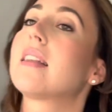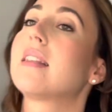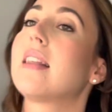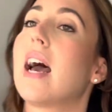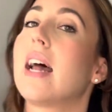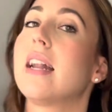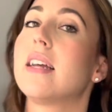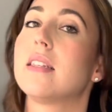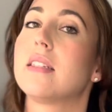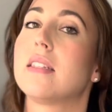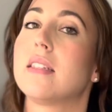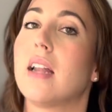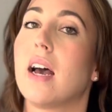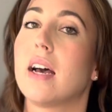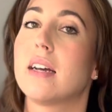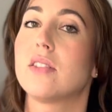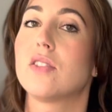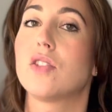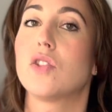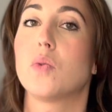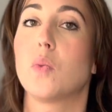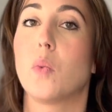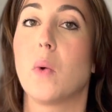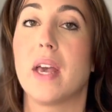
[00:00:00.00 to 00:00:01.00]
that it's not
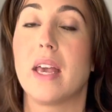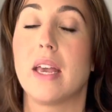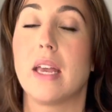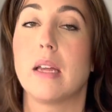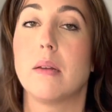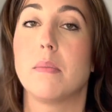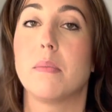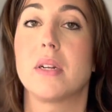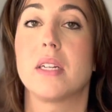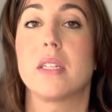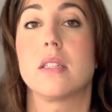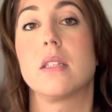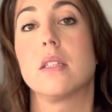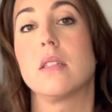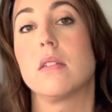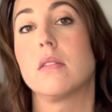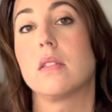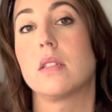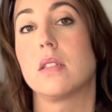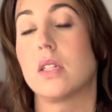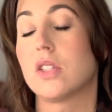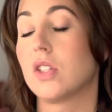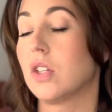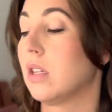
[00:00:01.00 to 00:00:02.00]
suede but it's
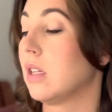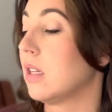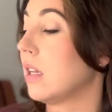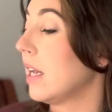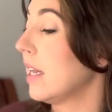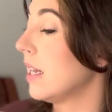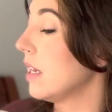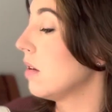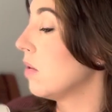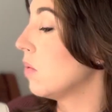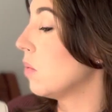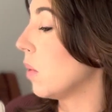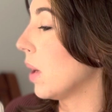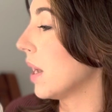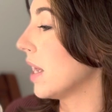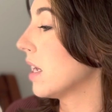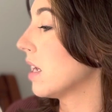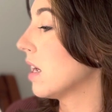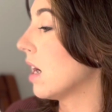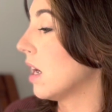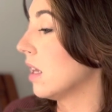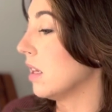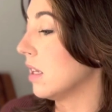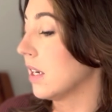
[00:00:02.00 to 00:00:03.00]
such a light white
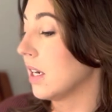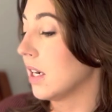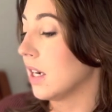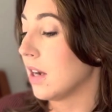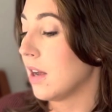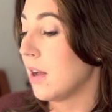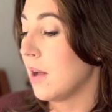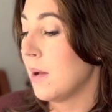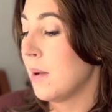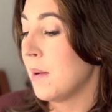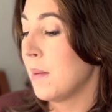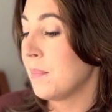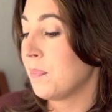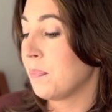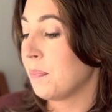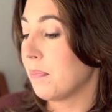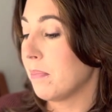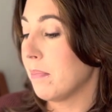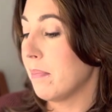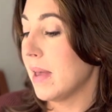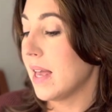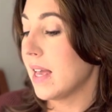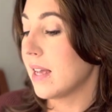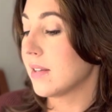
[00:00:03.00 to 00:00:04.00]
color
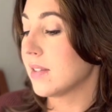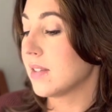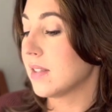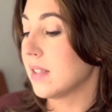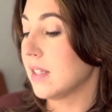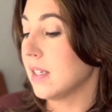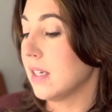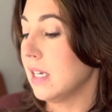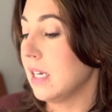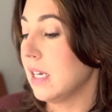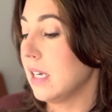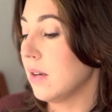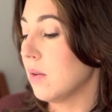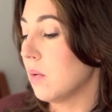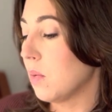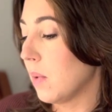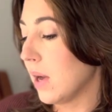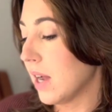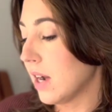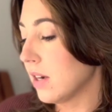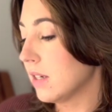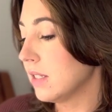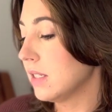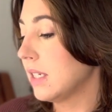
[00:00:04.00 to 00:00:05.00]
makes the
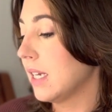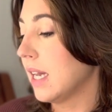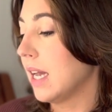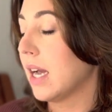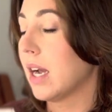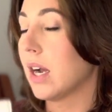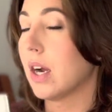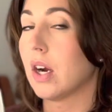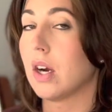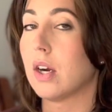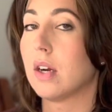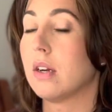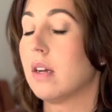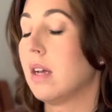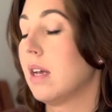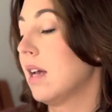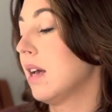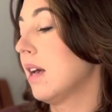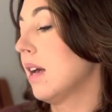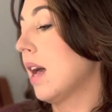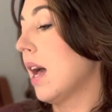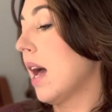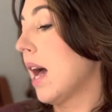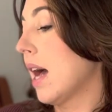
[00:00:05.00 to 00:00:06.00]
wear and tear
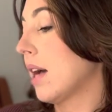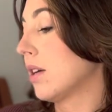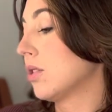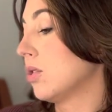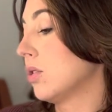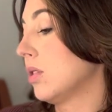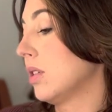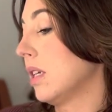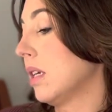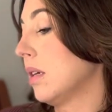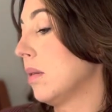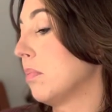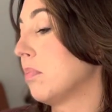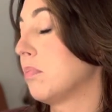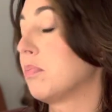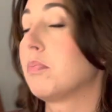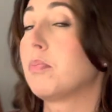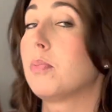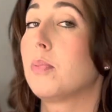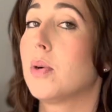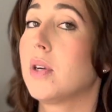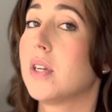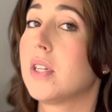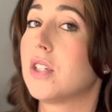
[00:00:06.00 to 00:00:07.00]
actually
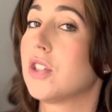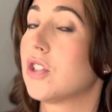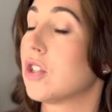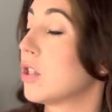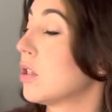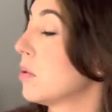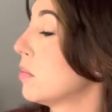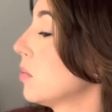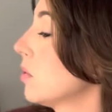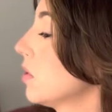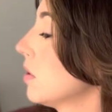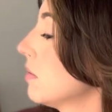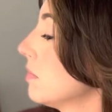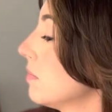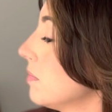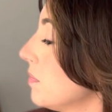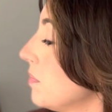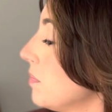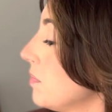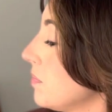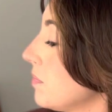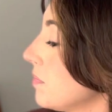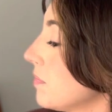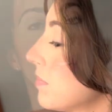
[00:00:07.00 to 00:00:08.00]
pretty durable.
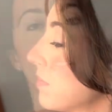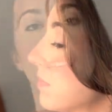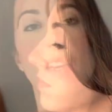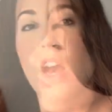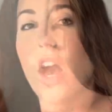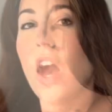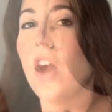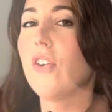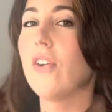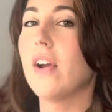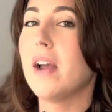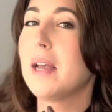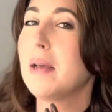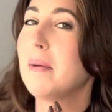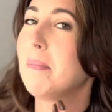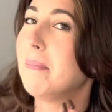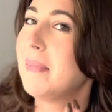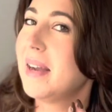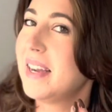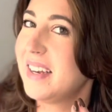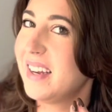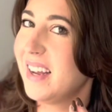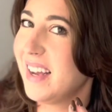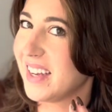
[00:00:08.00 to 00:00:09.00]
All right,
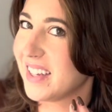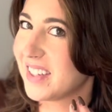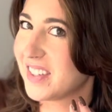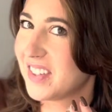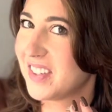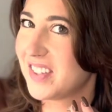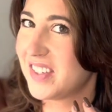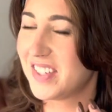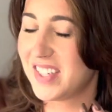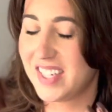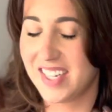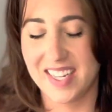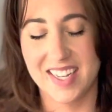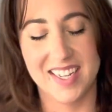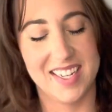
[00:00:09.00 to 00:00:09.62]
my next.